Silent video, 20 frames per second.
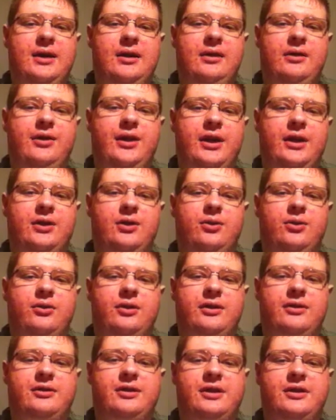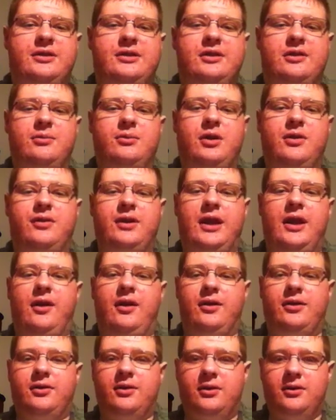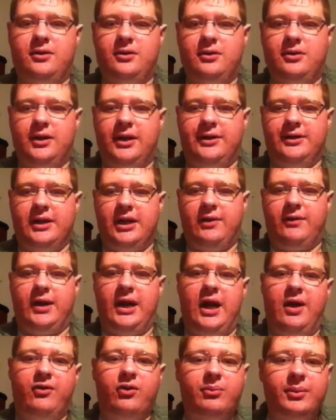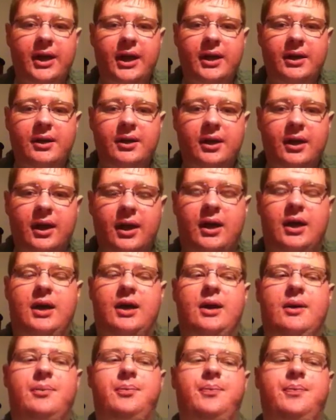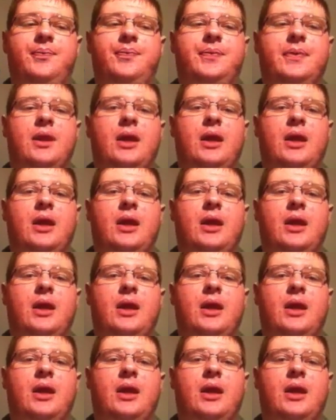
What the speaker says: they use a system of characters instead of an alphabet. Um,